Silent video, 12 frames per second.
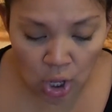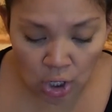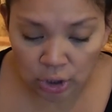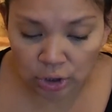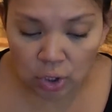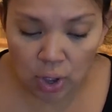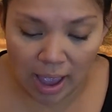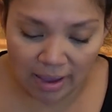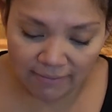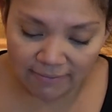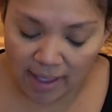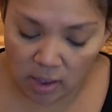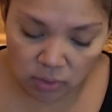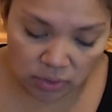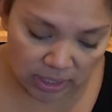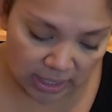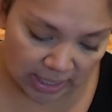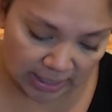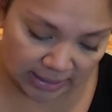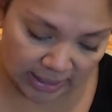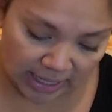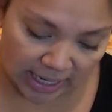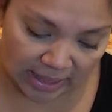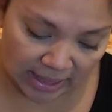So I found these,
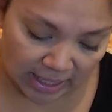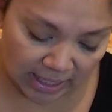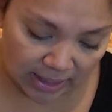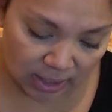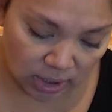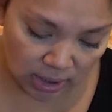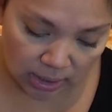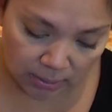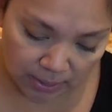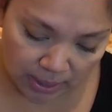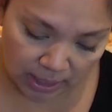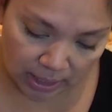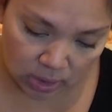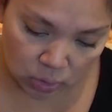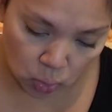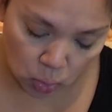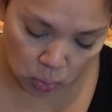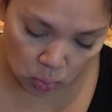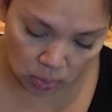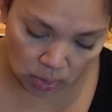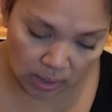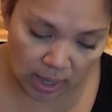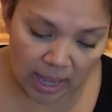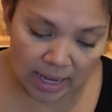and I think they're going to be
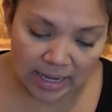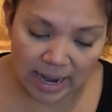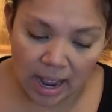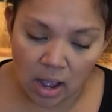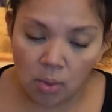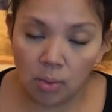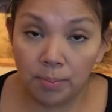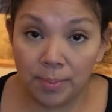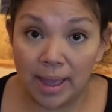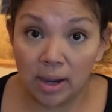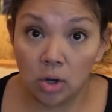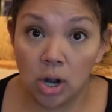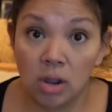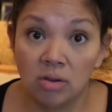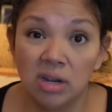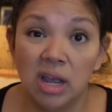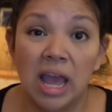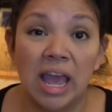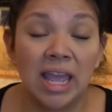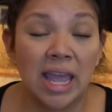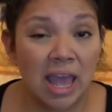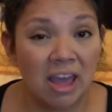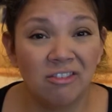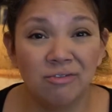cool. Now, background, I
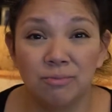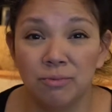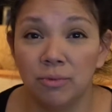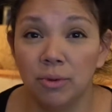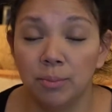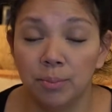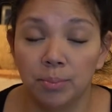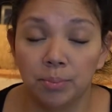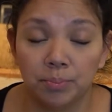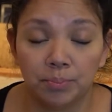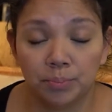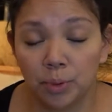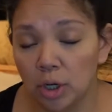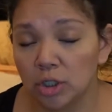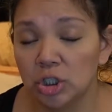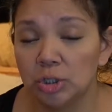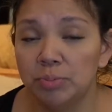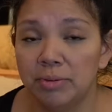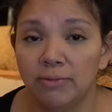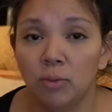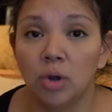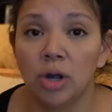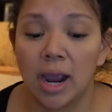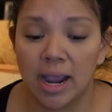have purchased
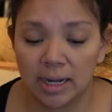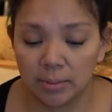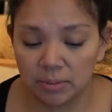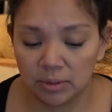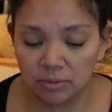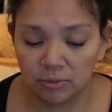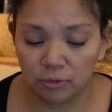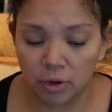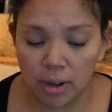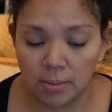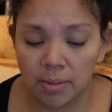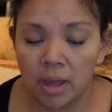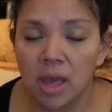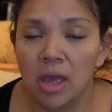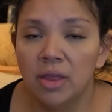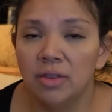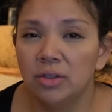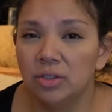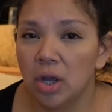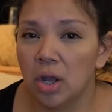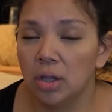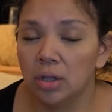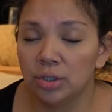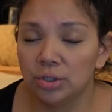before items from the
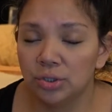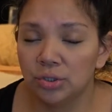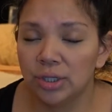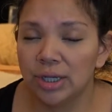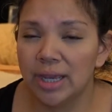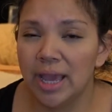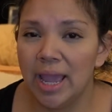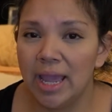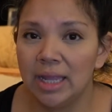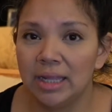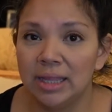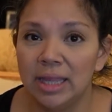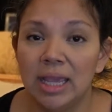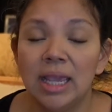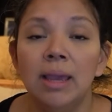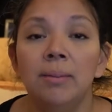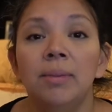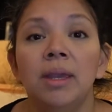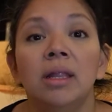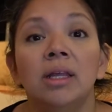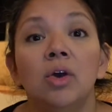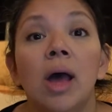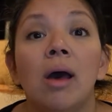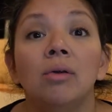Dollar Tree, and they can be a
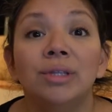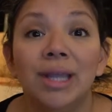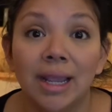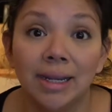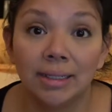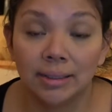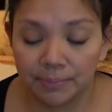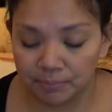little outdated.